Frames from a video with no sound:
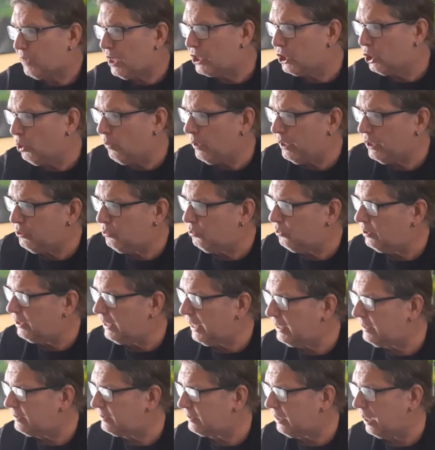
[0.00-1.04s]
Going to
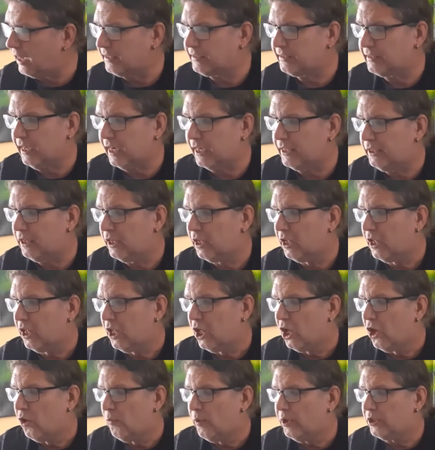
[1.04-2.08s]
next star sign,
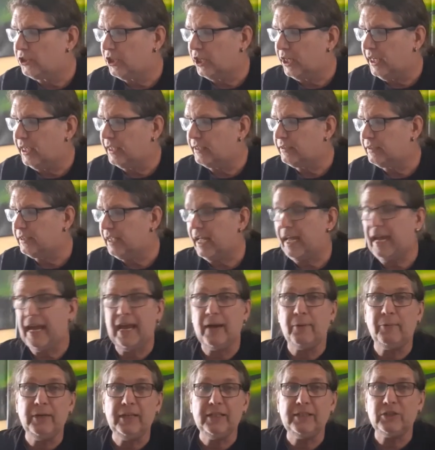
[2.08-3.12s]
which is
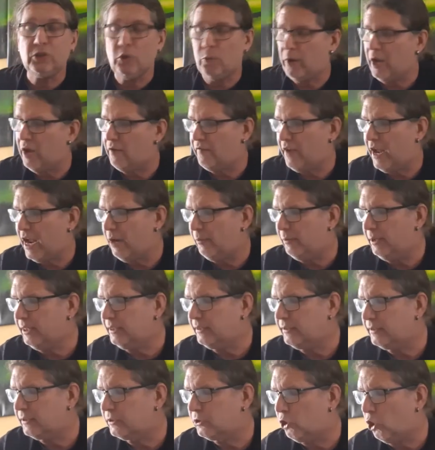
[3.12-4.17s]
Aries. So we have
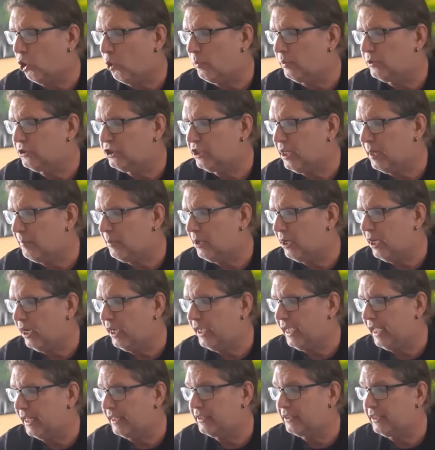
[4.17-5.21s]
Aries, Taurus, Gemini,
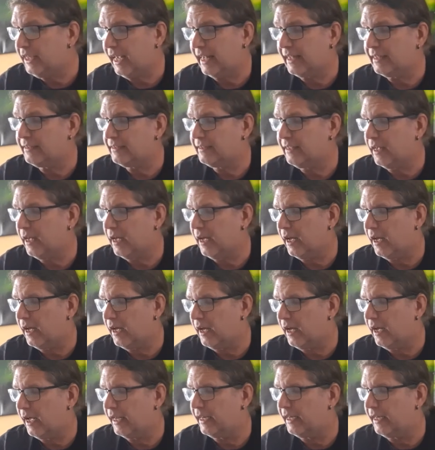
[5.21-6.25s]
and Cancer,
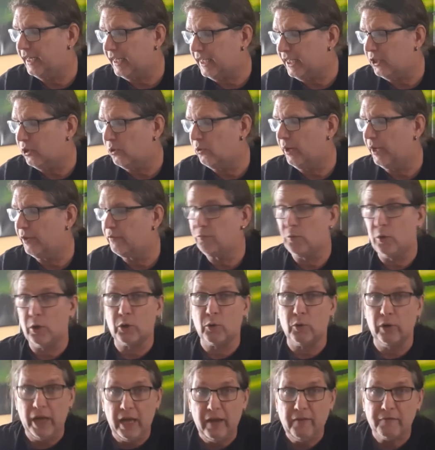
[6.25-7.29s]
and Leo, and
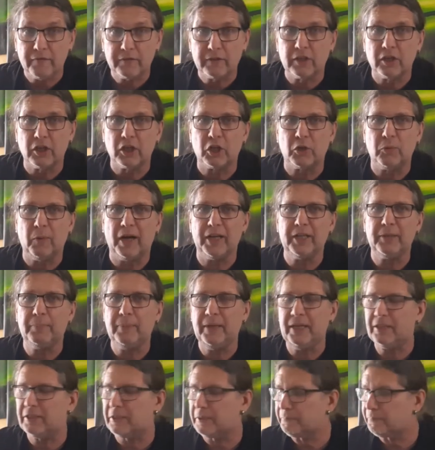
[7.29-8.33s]
Virgo left quite a
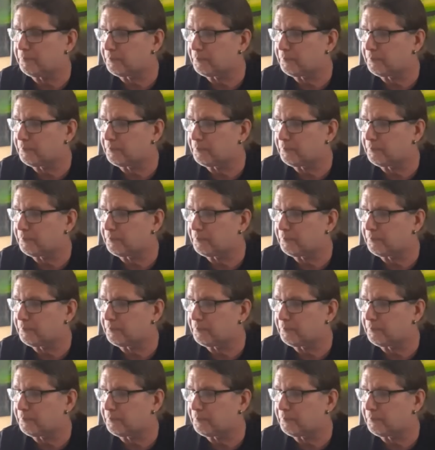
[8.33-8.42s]
bit.